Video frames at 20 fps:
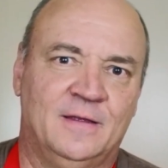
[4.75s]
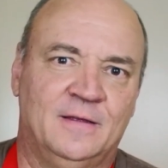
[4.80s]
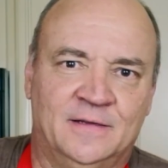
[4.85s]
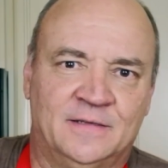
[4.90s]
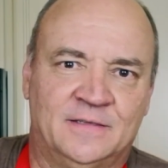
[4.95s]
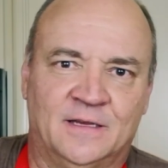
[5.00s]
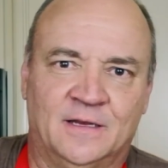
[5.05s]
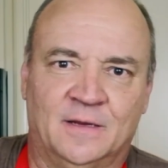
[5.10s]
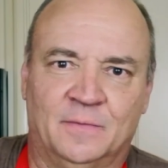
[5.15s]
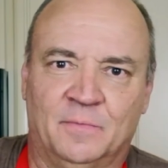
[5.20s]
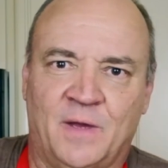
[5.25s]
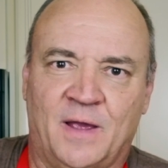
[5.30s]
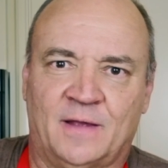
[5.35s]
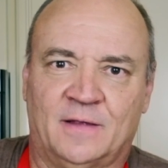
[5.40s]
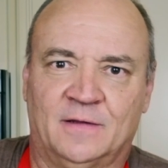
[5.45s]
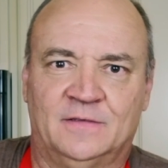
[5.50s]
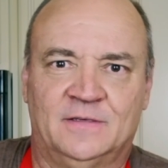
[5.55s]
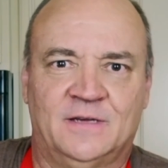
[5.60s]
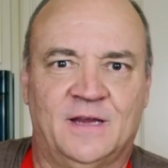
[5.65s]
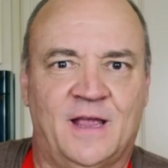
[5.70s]
listening to
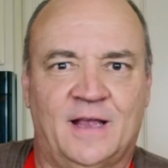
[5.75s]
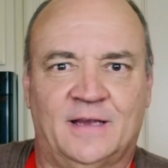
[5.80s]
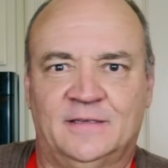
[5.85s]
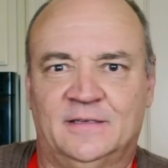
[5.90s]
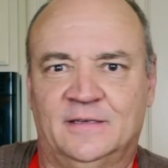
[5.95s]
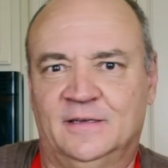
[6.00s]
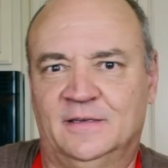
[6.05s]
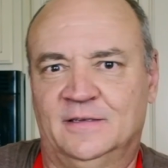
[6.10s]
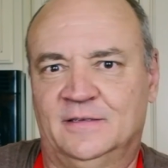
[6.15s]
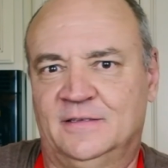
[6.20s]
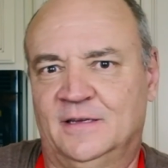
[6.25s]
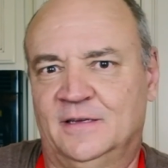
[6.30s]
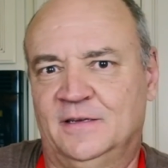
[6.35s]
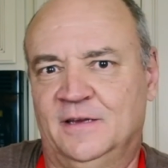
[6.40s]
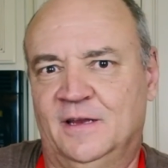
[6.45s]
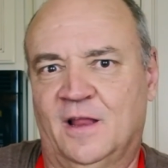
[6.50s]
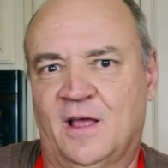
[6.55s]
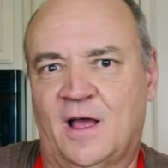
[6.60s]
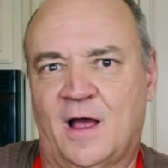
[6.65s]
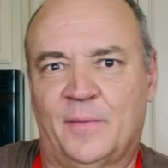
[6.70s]
Michael Jackson and
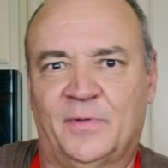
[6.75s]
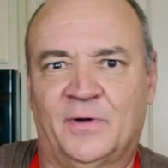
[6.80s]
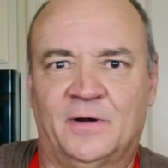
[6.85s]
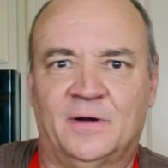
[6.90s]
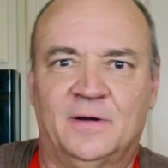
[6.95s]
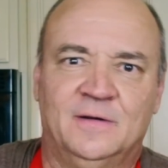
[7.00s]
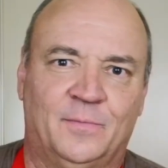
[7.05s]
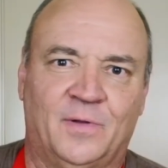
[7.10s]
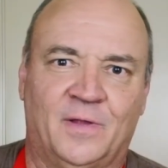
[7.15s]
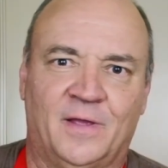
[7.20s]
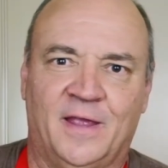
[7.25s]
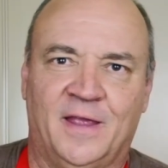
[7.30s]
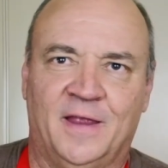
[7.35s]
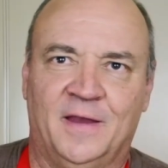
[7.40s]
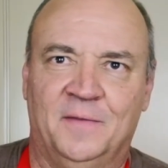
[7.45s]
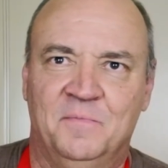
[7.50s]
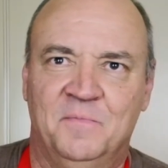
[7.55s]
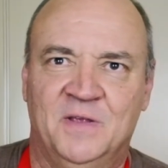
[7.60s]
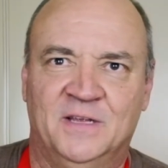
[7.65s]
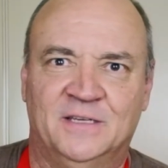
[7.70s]
Cyndi Lauper
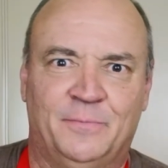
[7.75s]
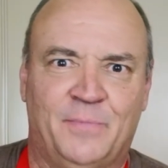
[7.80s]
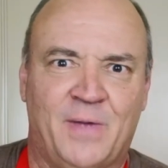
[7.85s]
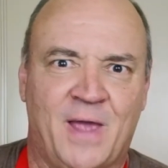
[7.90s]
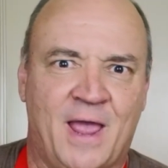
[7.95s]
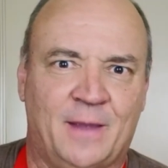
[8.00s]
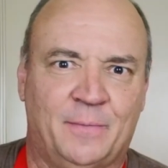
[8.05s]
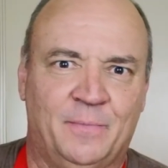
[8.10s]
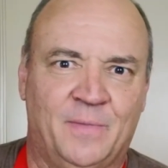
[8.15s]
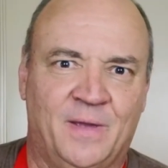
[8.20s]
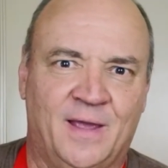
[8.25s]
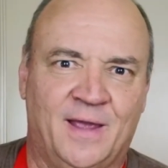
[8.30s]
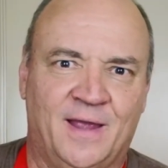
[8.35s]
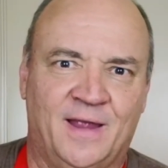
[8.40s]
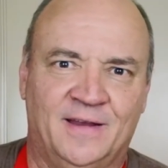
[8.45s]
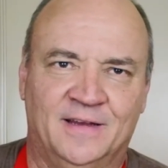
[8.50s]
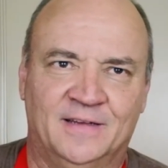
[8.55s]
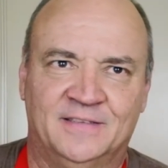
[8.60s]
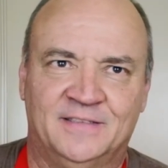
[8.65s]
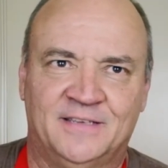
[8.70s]
playing Miss
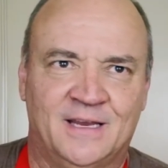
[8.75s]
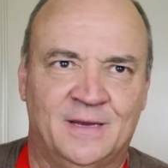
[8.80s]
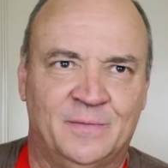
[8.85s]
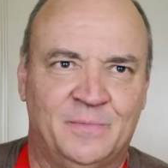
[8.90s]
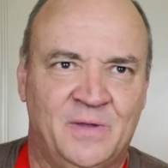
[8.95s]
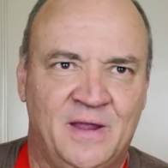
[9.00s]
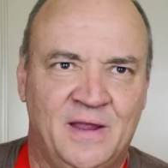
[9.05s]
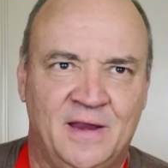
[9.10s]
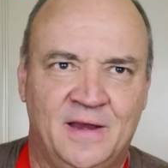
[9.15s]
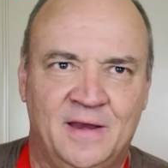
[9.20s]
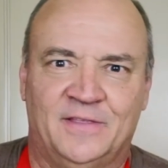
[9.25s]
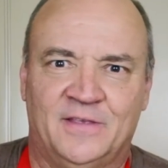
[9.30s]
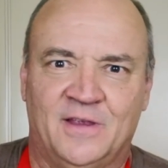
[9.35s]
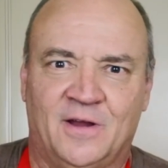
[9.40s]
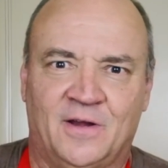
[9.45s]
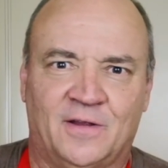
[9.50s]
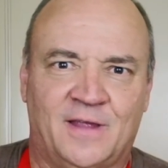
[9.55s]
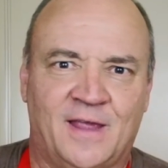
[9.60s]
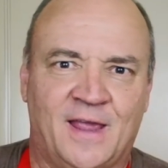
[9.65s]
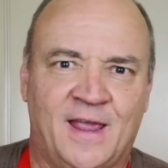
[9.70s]
Pac-Man and Centipede at the
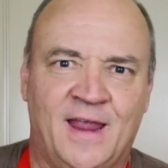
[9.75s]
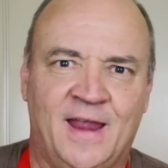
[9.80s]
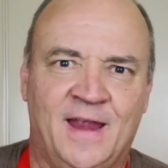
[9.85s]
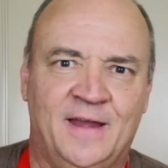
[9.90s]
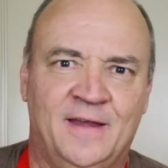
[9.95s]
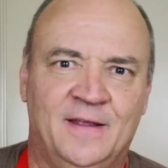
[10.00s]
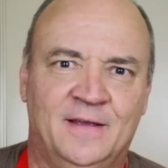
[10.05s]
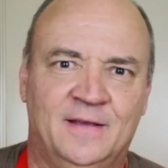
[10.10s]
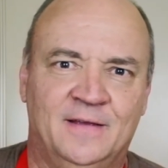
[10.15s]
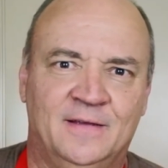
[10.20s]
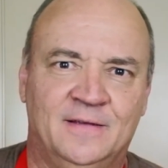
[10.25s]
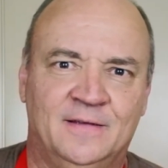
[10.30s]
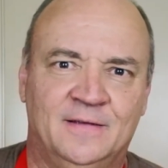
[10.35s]
arcade,